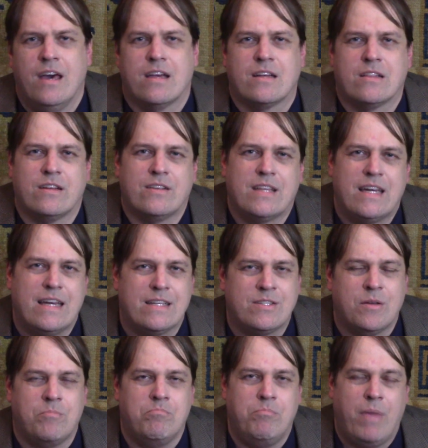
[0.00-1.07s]
Clearly,
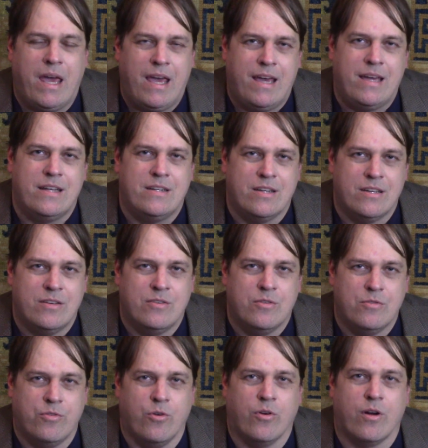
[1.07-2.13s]
it's made
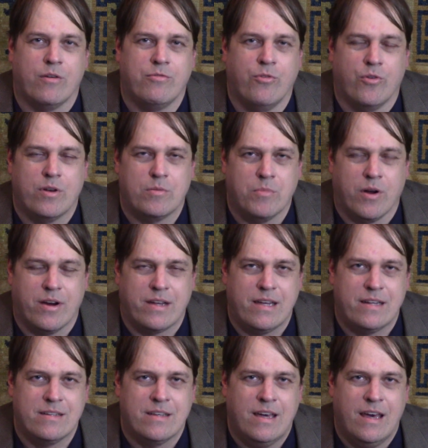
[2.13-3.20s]
for a foreign
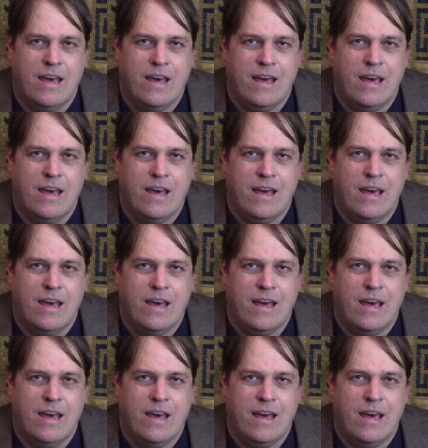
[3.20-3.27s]
market.